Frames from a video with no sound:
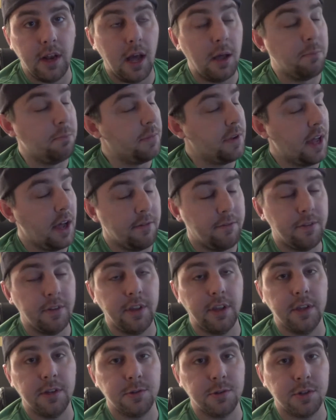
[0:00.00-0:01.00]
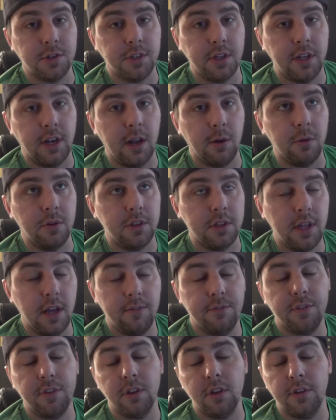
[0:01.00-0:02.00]
I'm definitely interested. I would
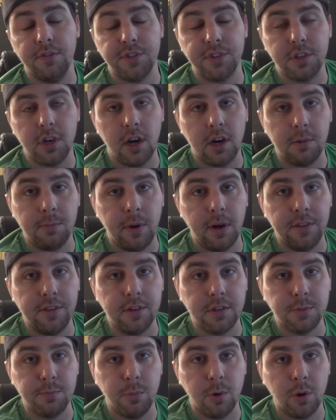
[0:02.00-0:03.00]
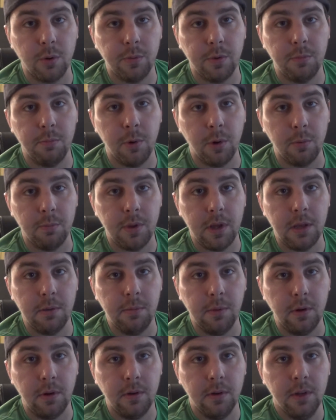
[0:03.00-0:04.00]
definitely love to talk about this more with more
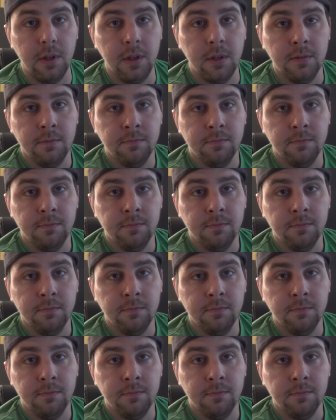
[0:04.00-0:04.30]
people.